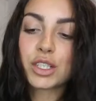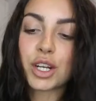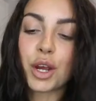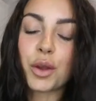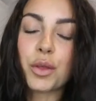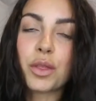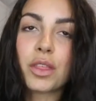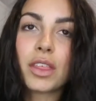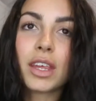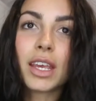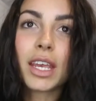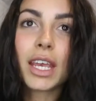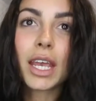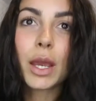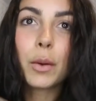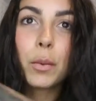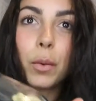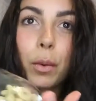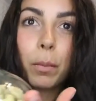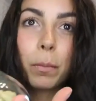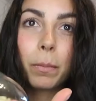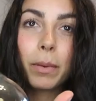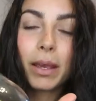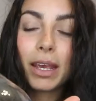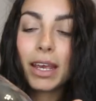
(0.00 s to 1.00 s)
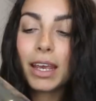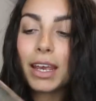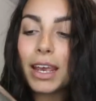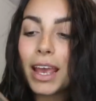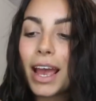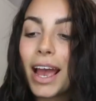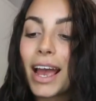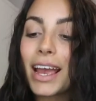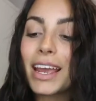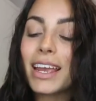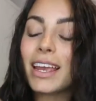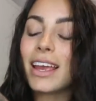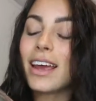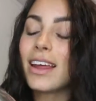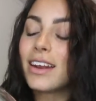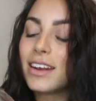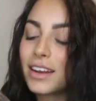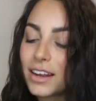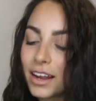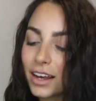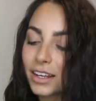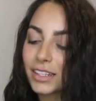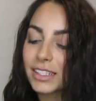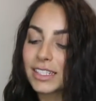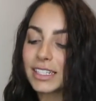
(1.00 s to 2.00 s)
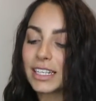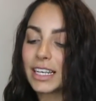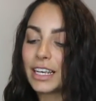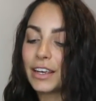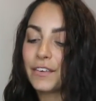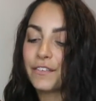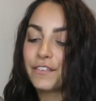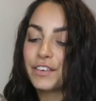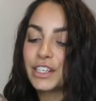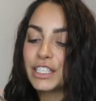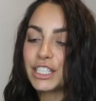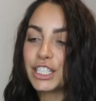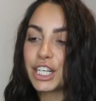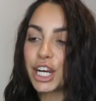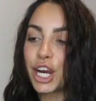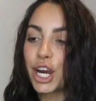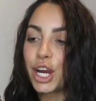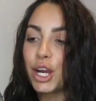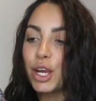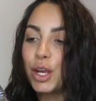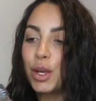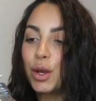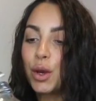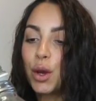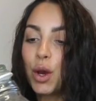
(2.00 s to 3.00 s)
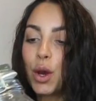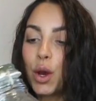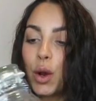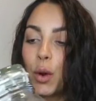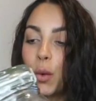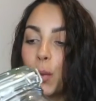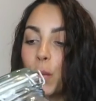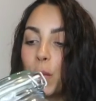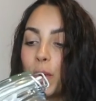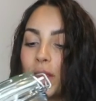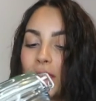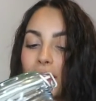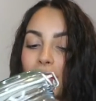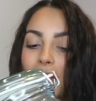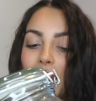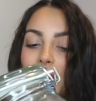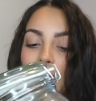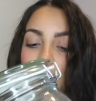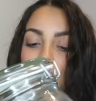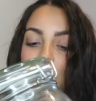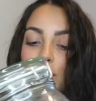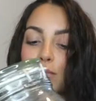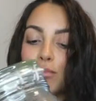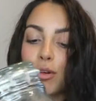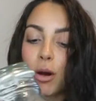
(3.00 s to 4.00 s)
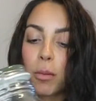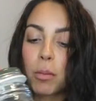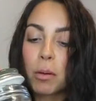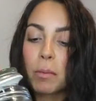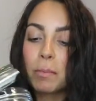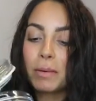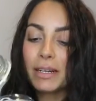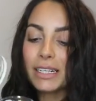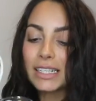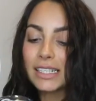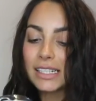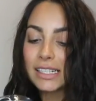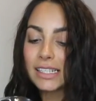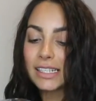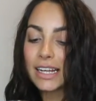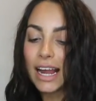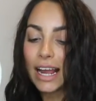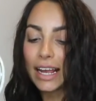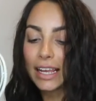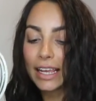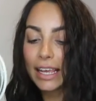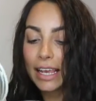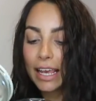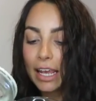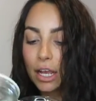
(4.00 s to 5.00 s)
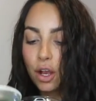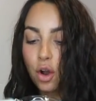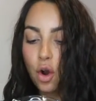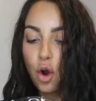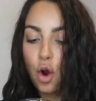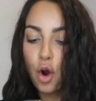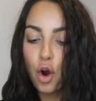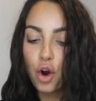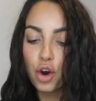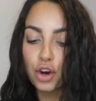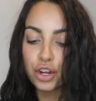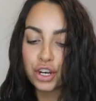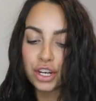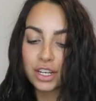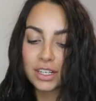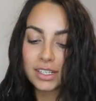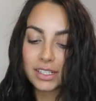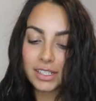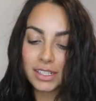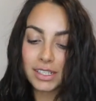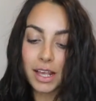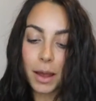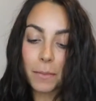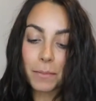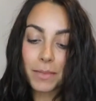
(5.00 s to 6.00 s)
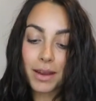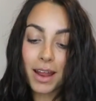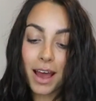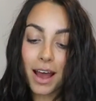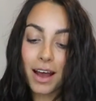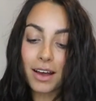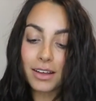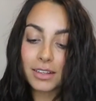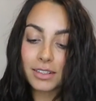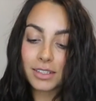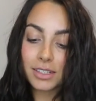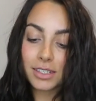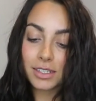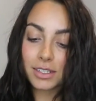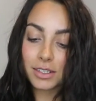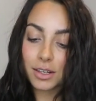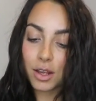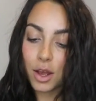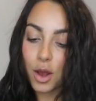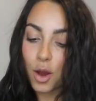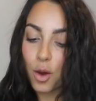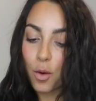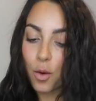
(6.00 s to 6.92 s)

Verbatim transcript: I don't think it would be a nutty video without probably snacking on some nuts